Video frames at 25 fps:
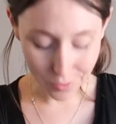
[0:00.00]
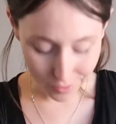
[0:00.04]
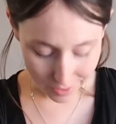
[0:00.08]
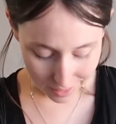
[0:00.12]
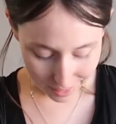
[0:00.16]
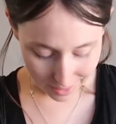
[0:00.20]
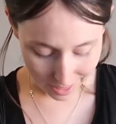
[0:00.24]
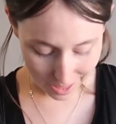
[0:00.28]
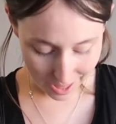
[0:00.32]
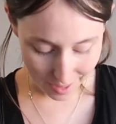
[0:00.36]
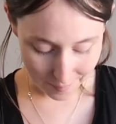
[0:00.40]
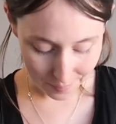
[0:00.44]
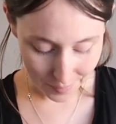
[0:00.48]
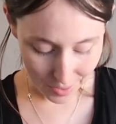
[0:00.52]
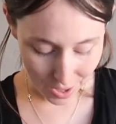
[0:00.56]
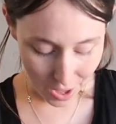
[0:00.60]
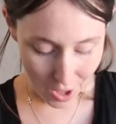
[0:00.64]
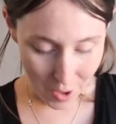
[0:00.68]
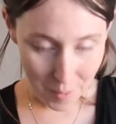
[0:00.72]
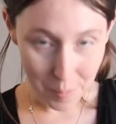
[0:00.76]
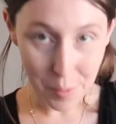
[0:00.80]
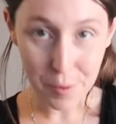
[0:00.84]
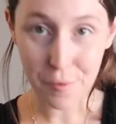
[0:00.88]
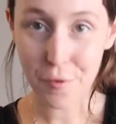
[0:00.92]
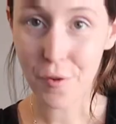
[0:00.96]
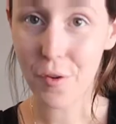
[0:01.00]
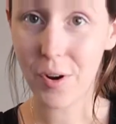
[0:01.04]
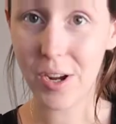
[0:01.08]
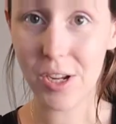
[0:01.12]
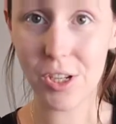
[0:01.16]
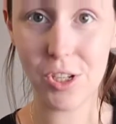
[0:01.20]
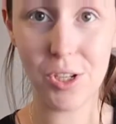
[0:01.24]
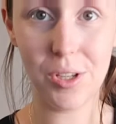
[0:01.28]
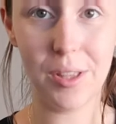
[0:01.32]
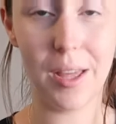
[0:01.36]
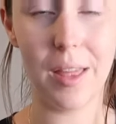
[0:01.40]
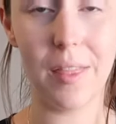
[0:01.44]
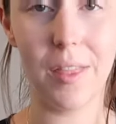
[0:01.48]
in there. Before I
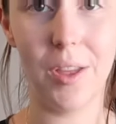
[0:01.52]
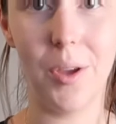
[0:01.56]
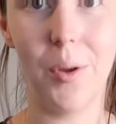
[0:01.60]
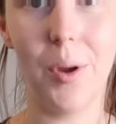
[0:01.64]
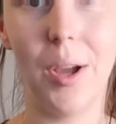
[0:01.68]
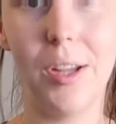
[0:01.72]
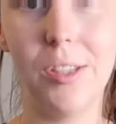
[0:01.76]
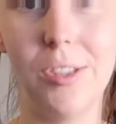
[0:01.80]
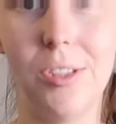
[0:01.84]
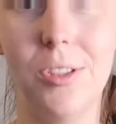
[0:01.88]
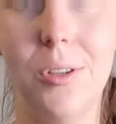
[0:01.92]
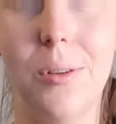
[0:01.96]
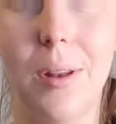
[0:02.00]
do that though, I do